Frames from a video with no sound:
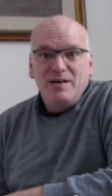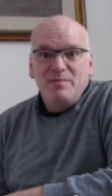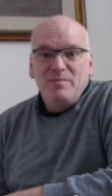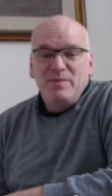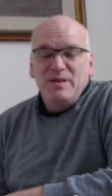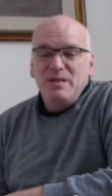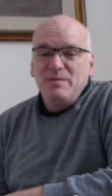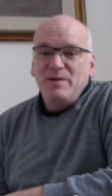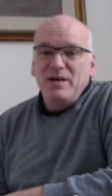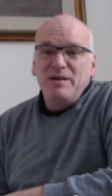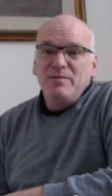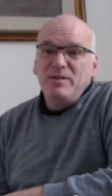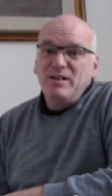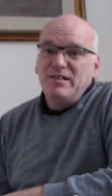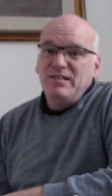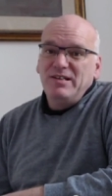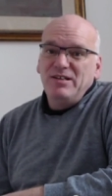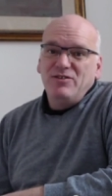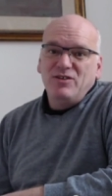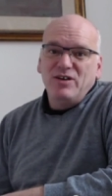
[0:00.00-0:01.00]
But the Bible
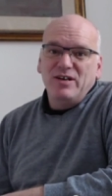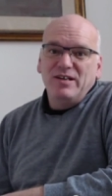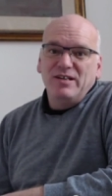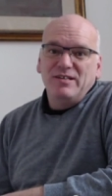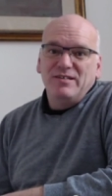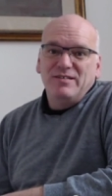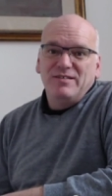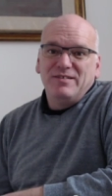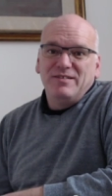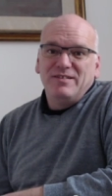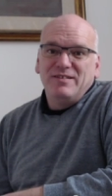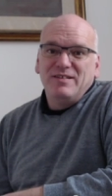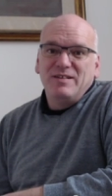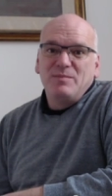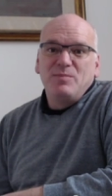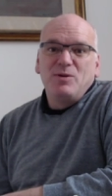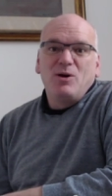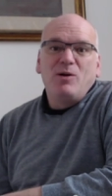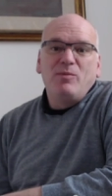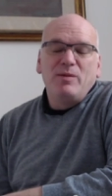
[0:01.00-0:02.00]
teaches the
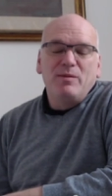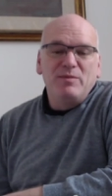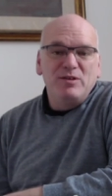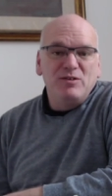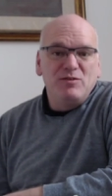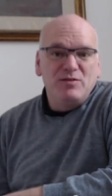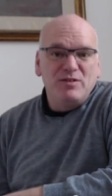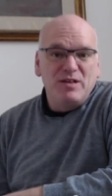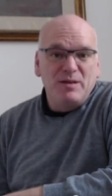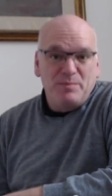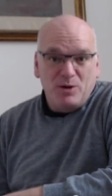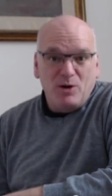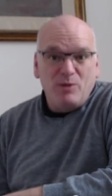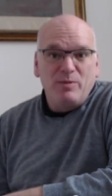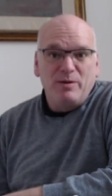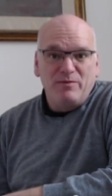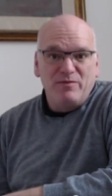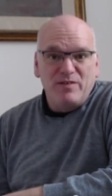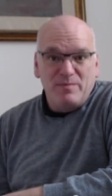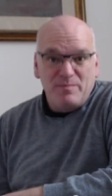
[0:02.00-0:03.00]
problem is the
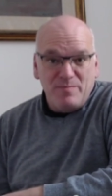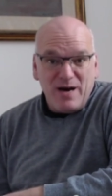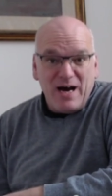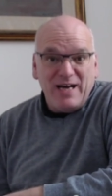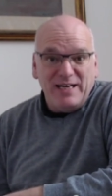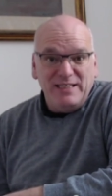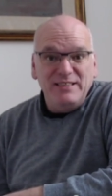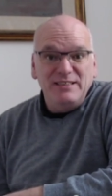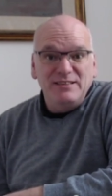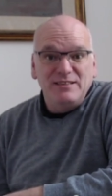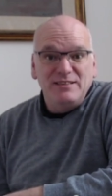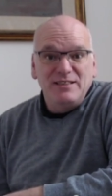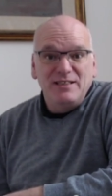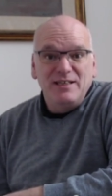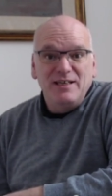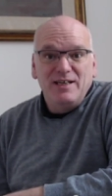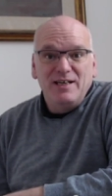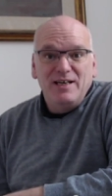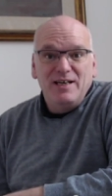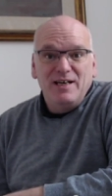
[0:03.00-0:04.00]
problem of the mind.
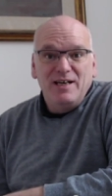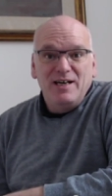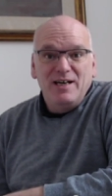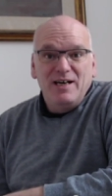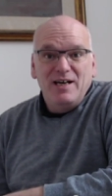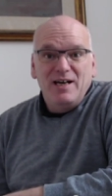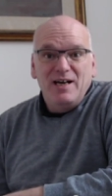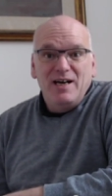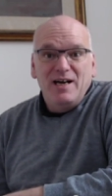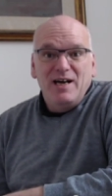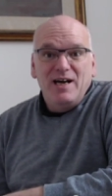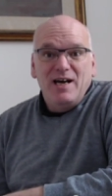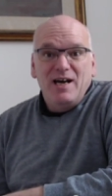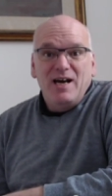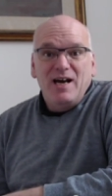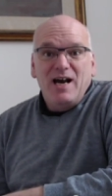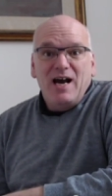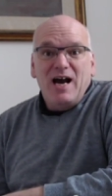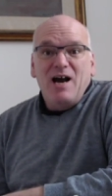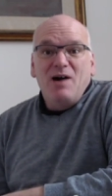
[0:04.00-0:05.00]

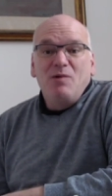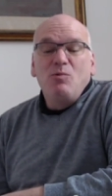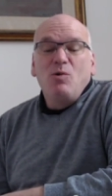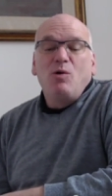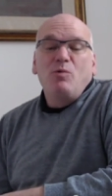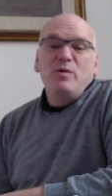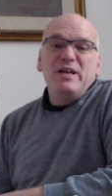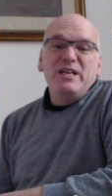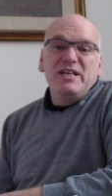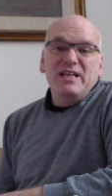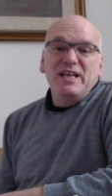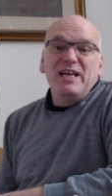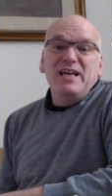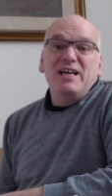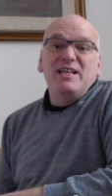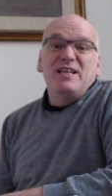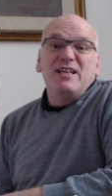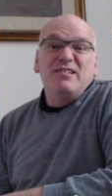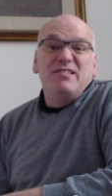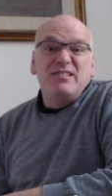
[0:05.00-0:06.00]
And what we
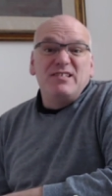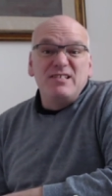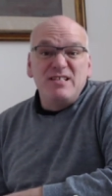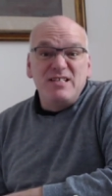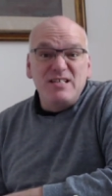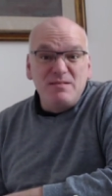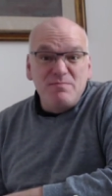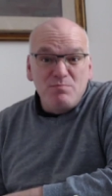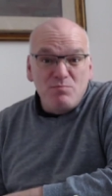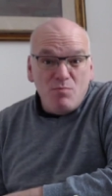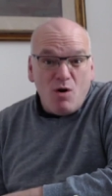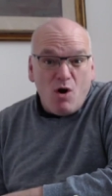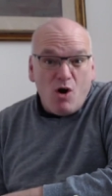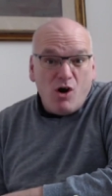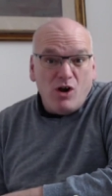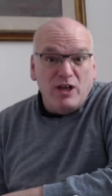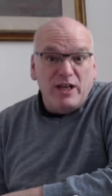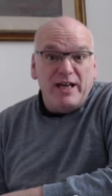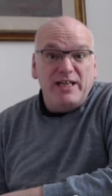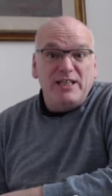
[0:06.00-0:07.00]
need is to
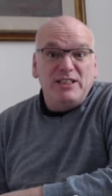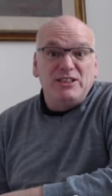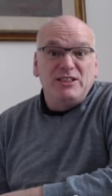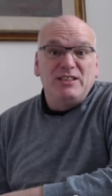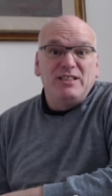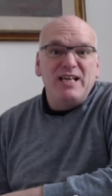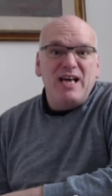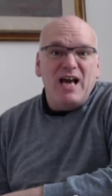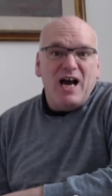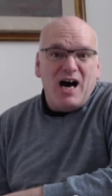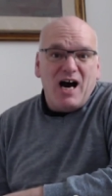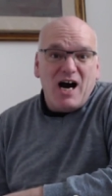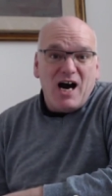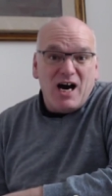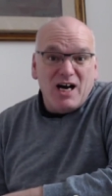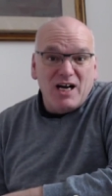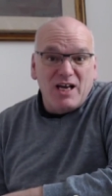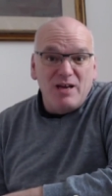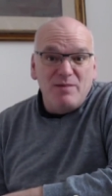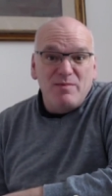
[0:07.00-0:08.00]
demolish the
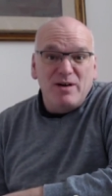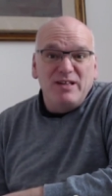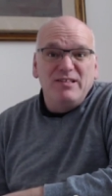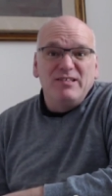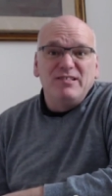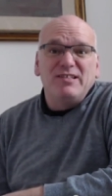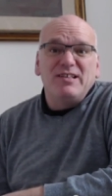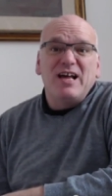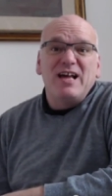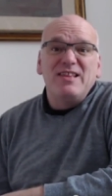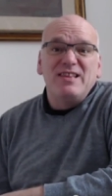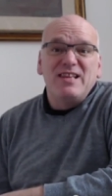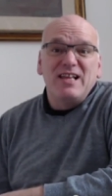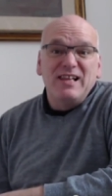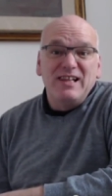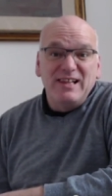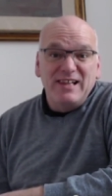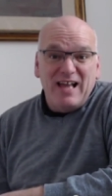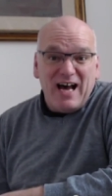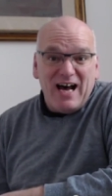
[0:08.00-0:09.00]
arguments and the
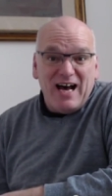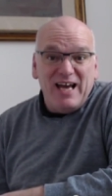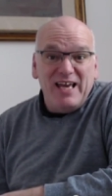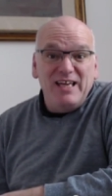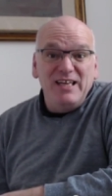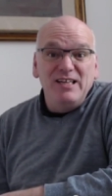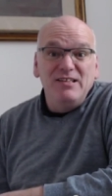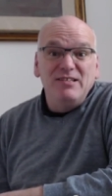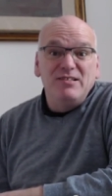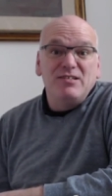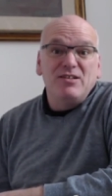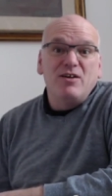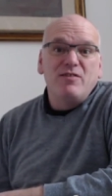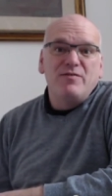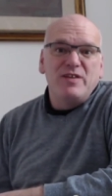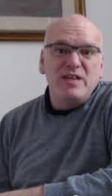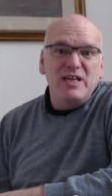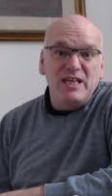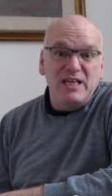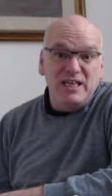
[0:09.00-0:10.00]
lies
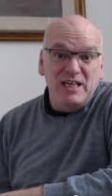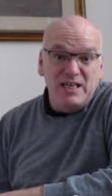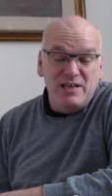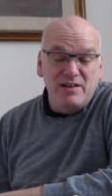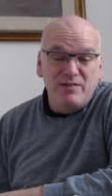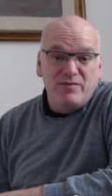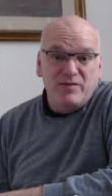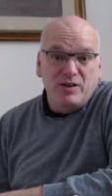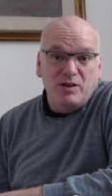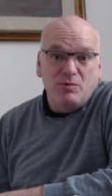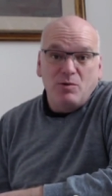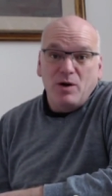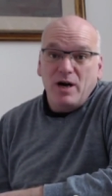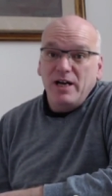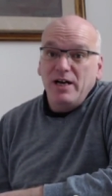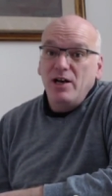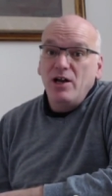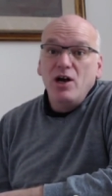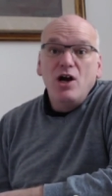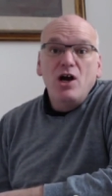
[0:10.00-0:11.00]
of the evil
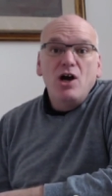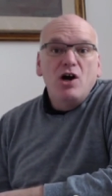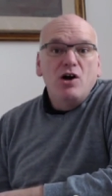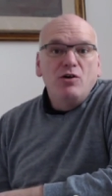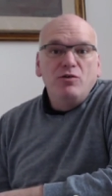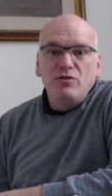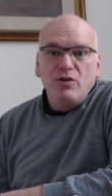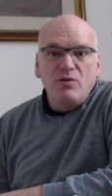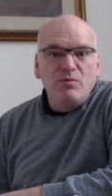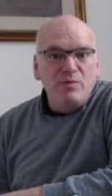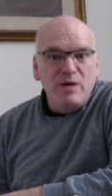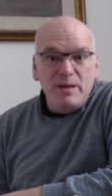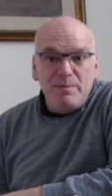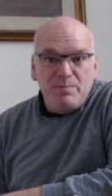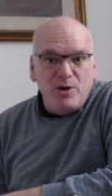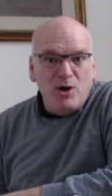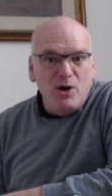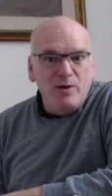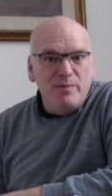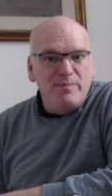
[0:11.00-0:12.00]
one, whose only
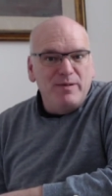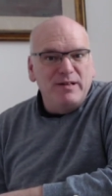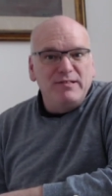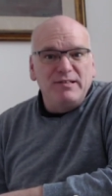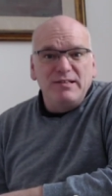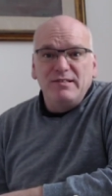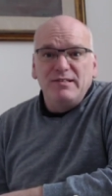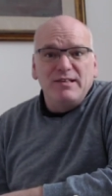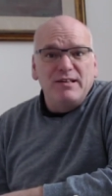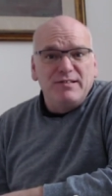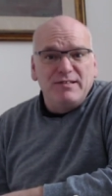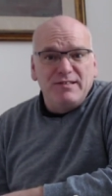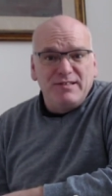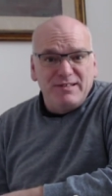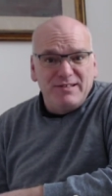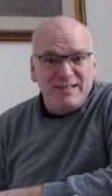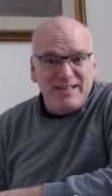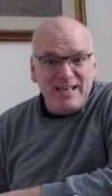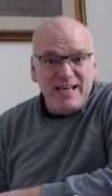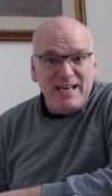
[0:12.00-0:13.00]
purpose is to
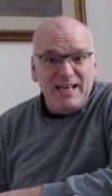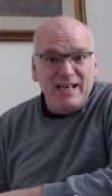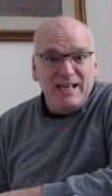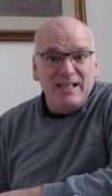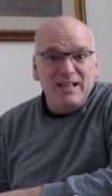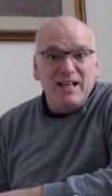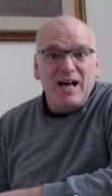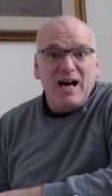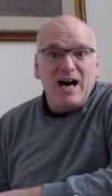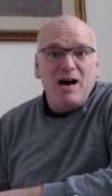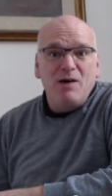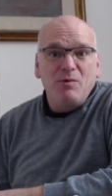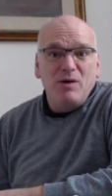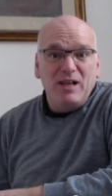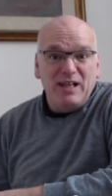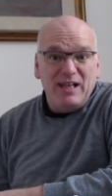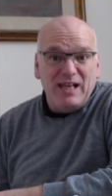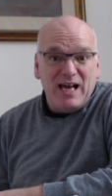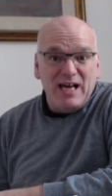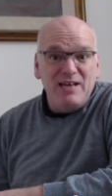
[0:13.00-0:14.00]
steal our
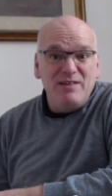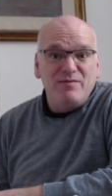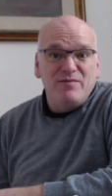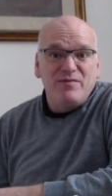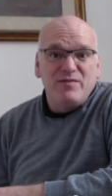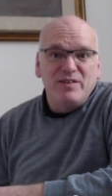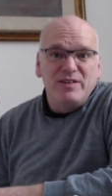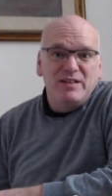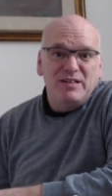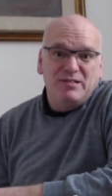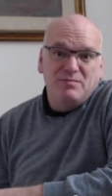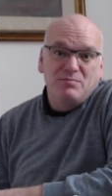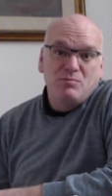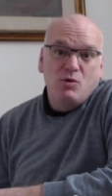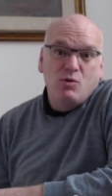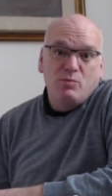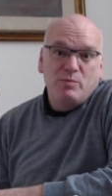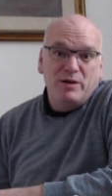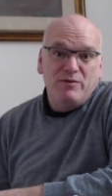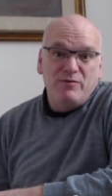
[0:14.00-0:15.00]
life and this
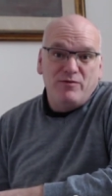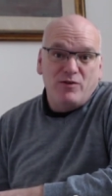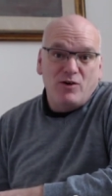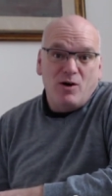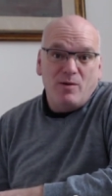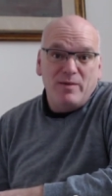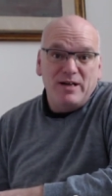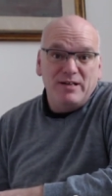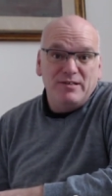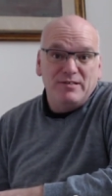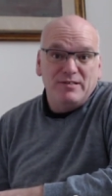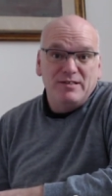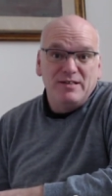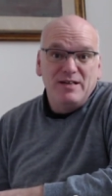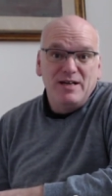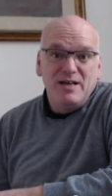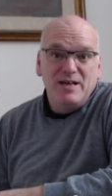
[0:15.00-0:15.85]
moment from us